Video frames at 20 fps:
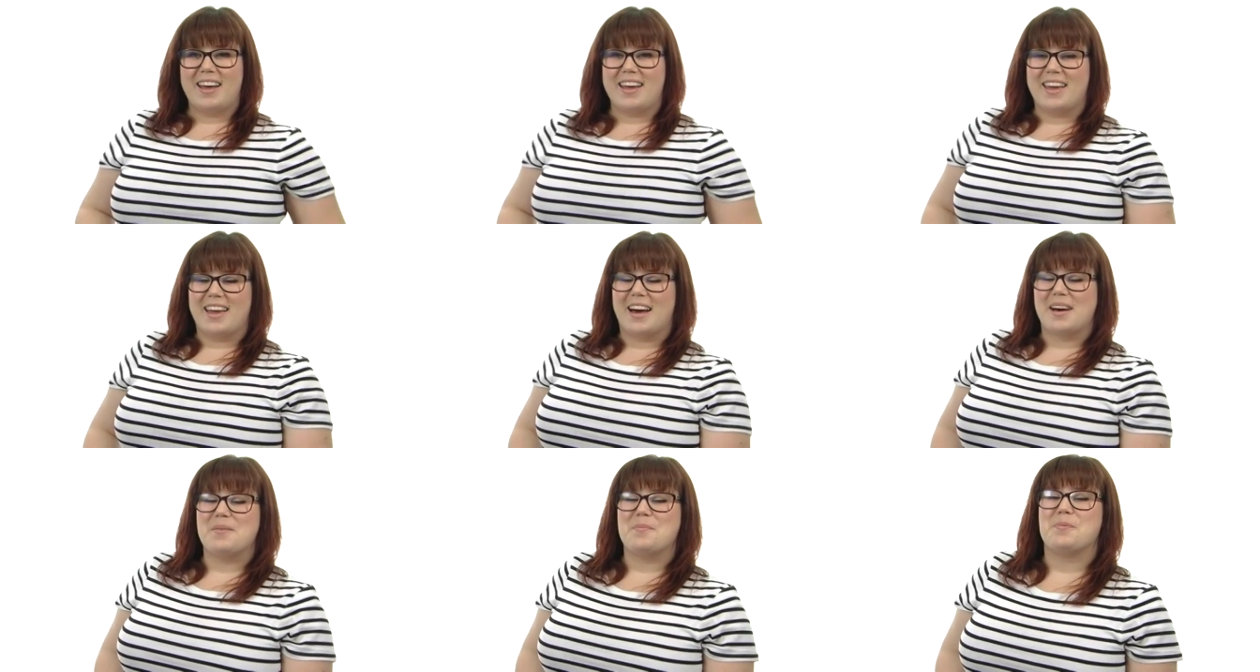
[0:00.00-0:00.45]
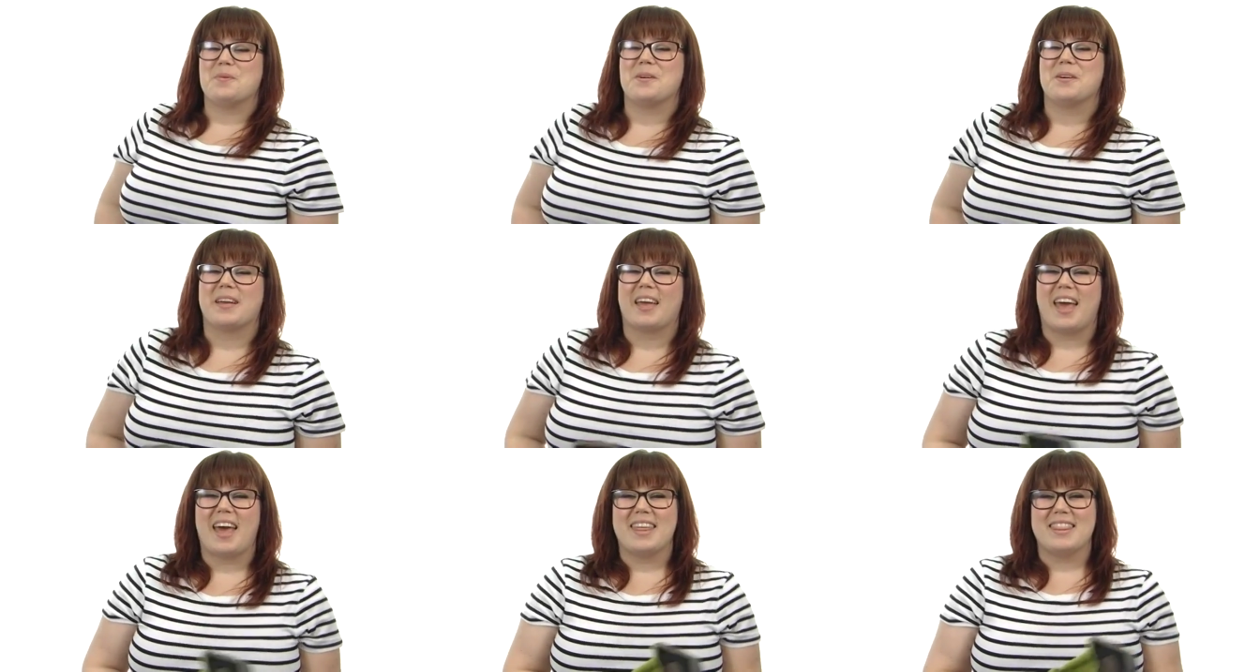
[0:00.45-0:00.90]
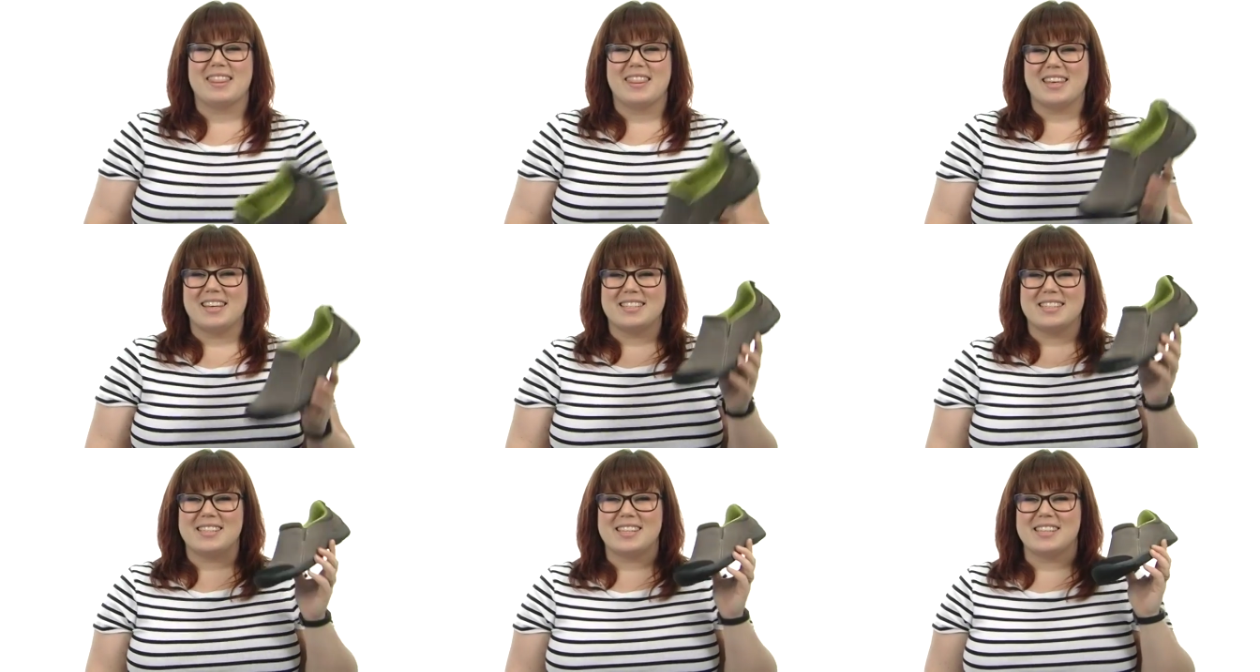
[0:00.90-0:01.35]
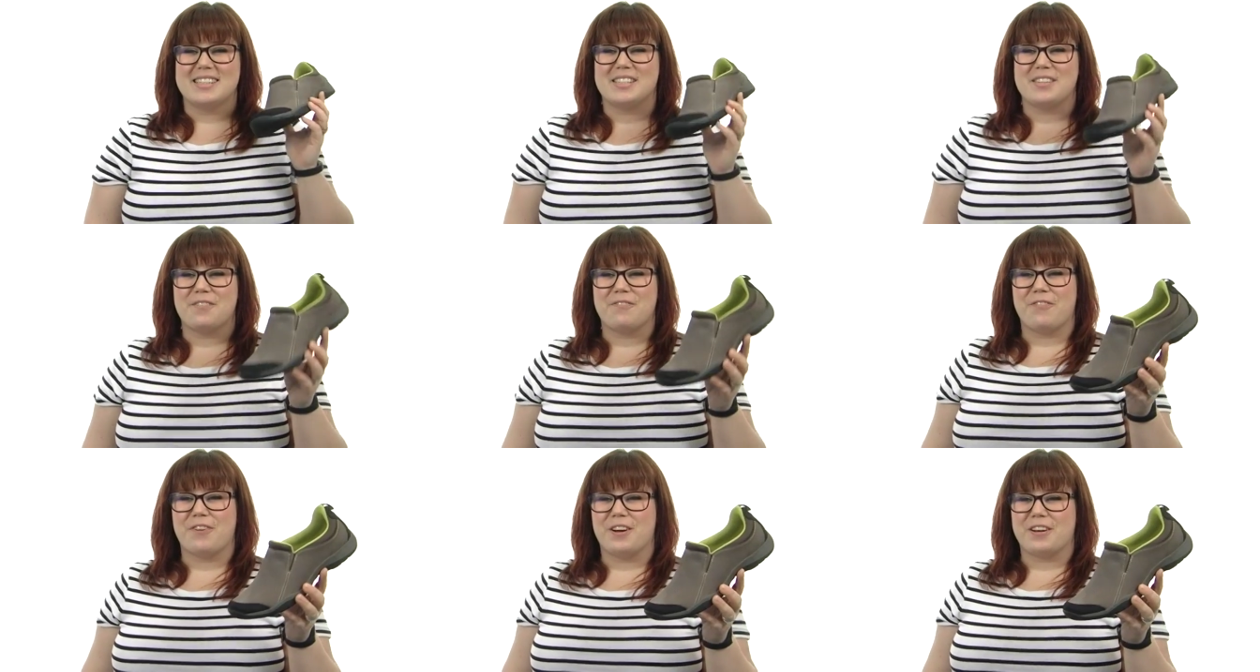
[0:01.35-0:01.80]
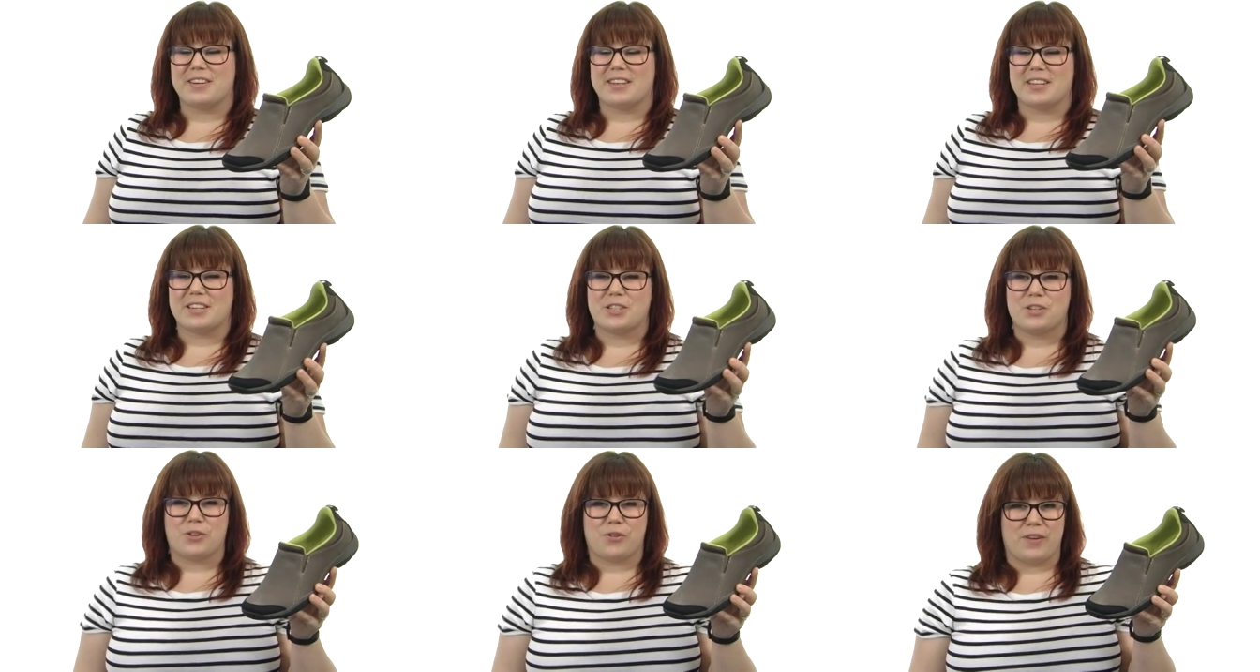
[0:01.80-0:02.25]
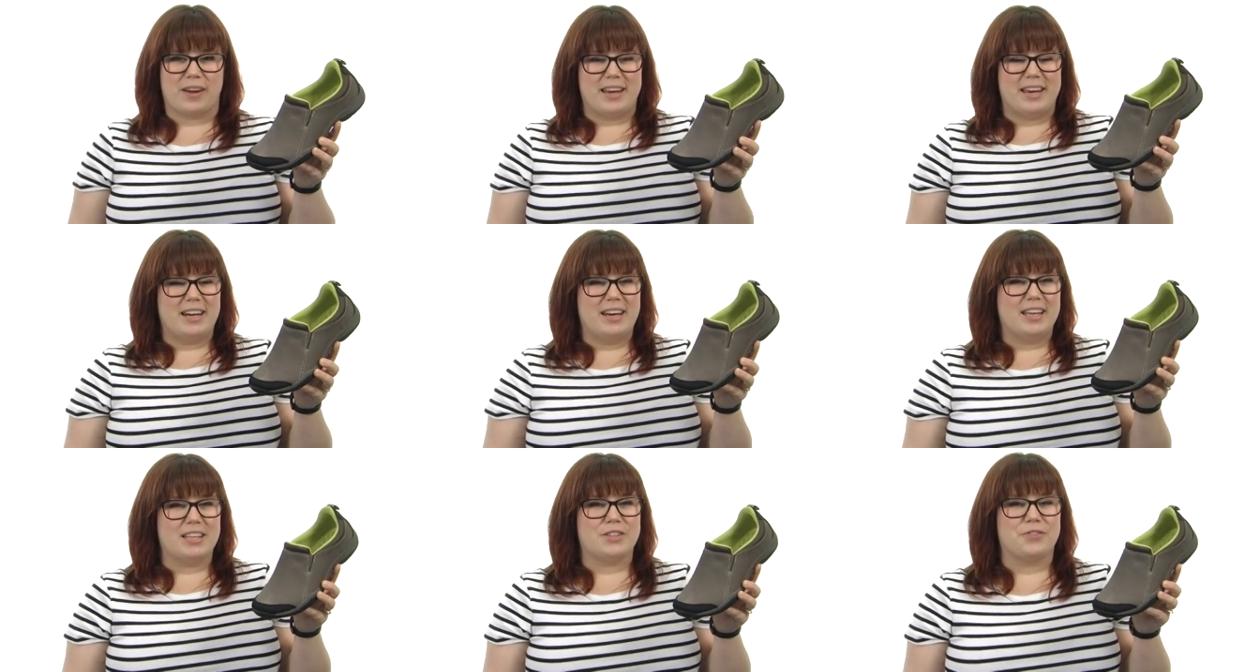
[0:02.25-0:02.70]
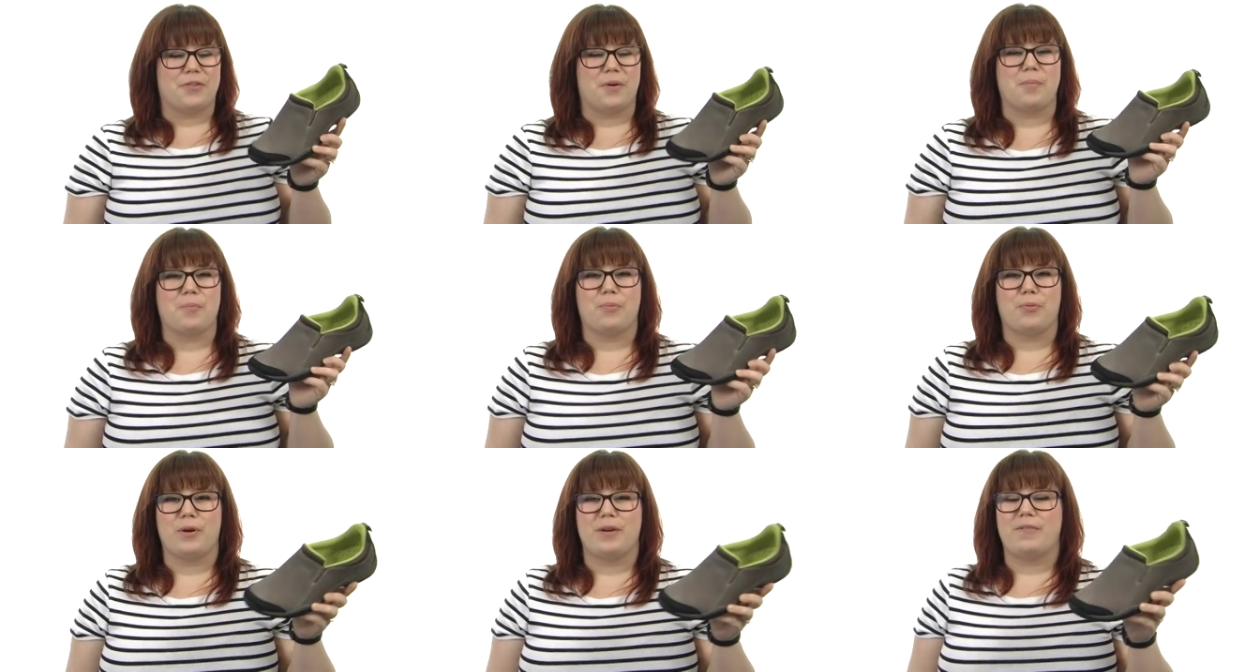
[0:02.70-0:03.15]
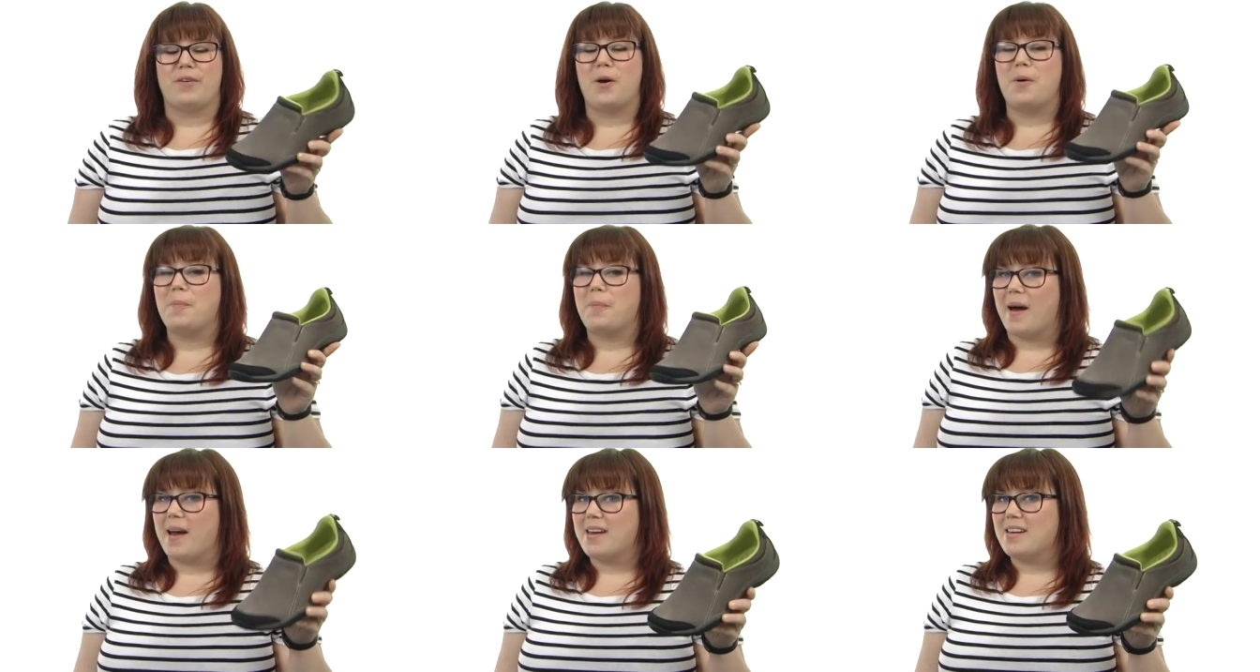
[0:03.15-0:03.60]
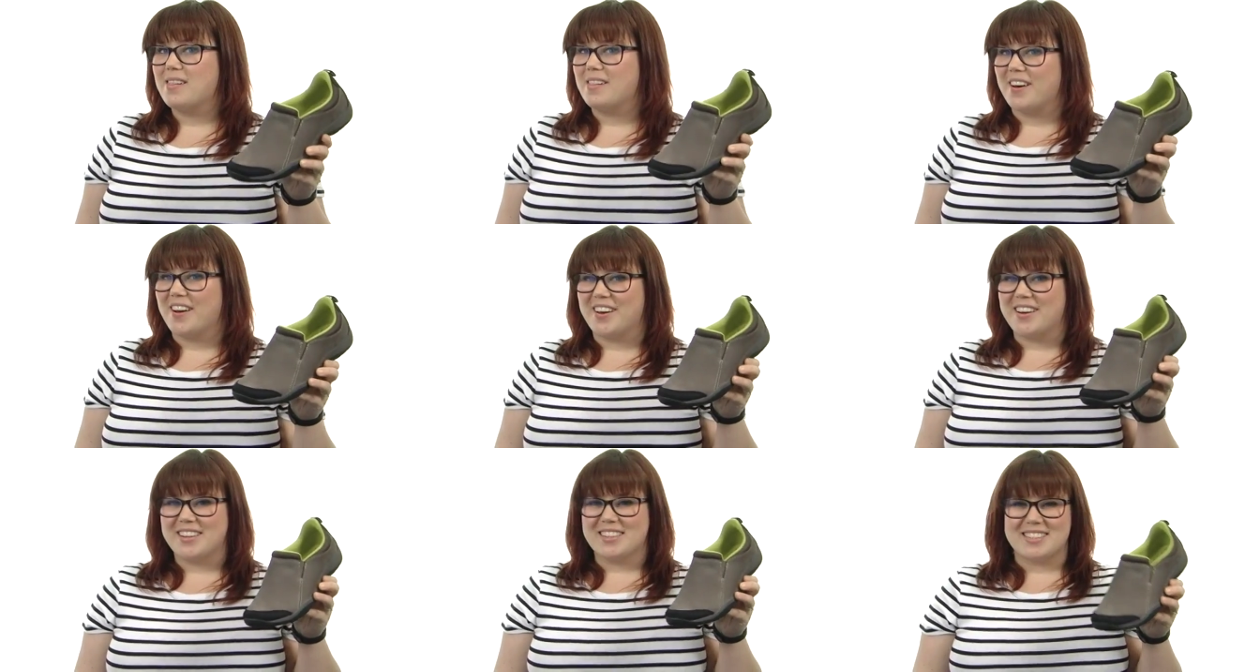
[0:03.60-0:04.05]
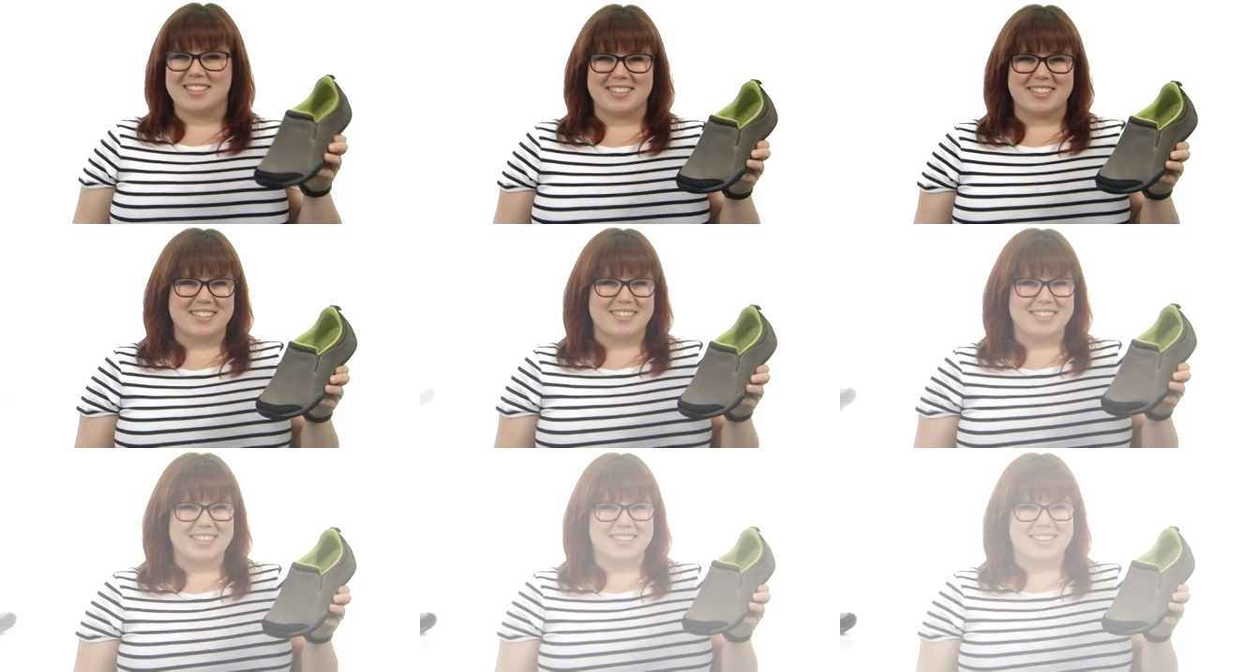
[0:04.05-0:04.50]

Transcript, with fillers: Hi, I'm Brooke, and this is The Verdict Green. It's from Privo by Clarks.